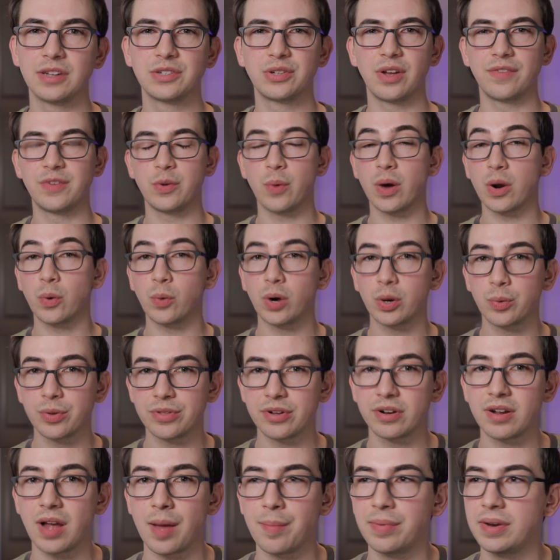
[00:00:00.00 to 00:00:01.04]
So if you wanna work with
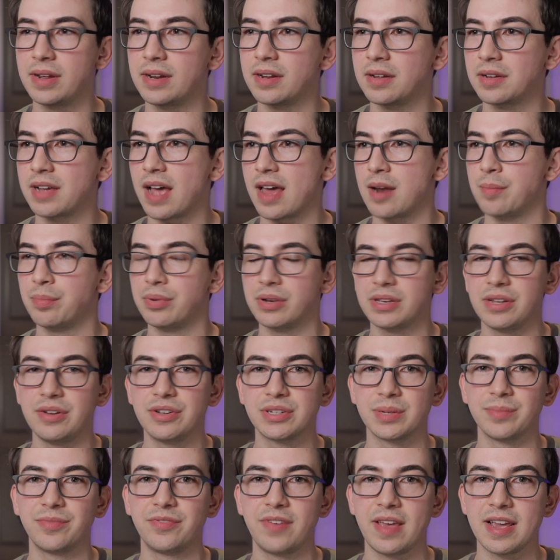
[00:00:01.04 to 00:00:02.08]
your company to kind of book you
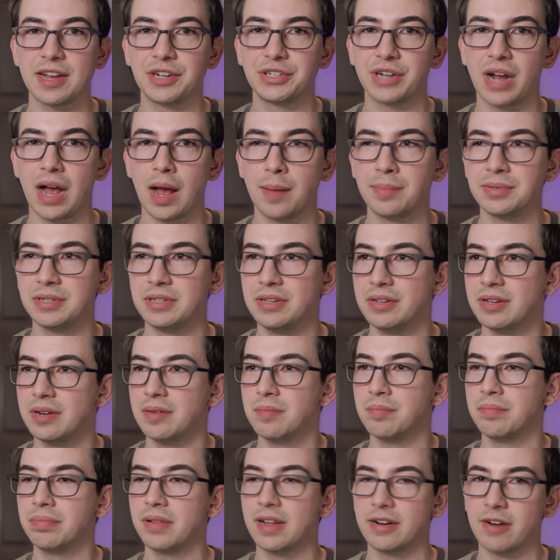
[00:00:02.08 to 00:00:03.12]
some fake jobs and you
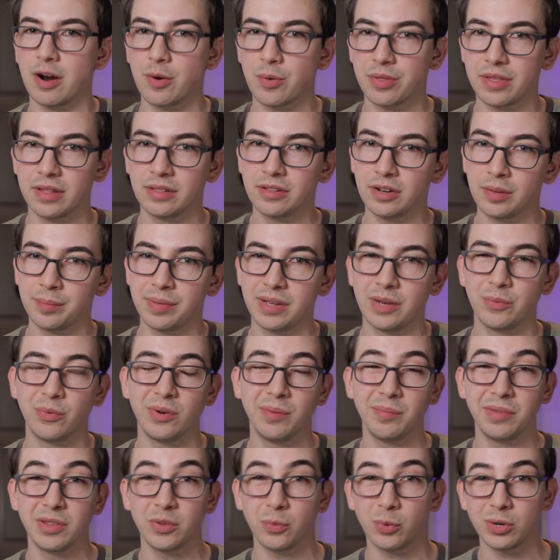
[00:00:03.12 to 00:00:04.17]
can play around with it a little bit,
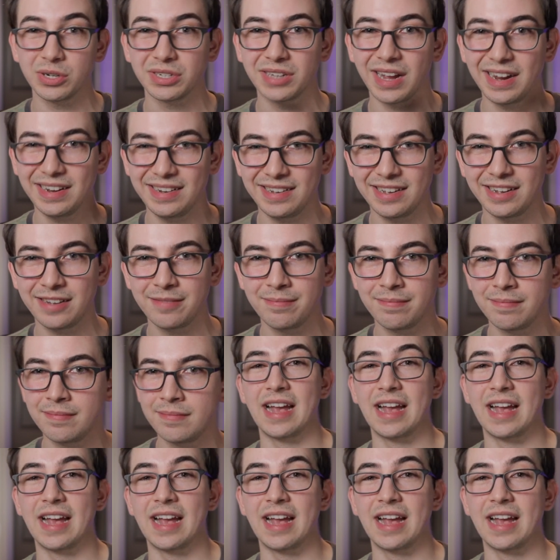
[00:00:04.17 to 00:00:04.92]
wouldn't be the worst idea.